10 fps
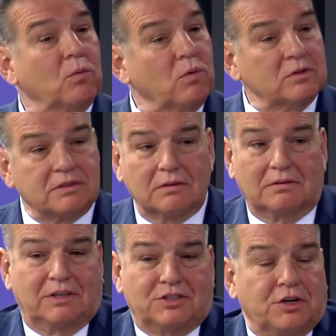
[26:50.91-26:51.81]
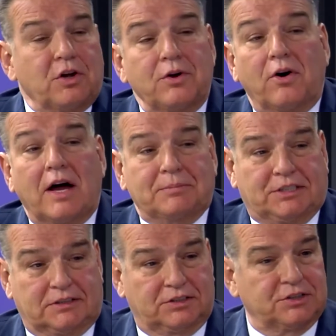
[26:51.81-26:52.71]
You should know your
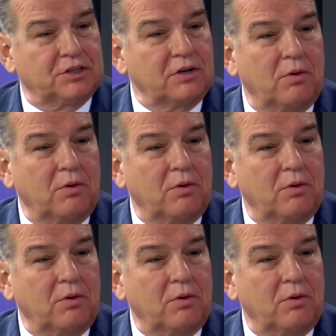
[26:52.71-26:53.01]
options. You should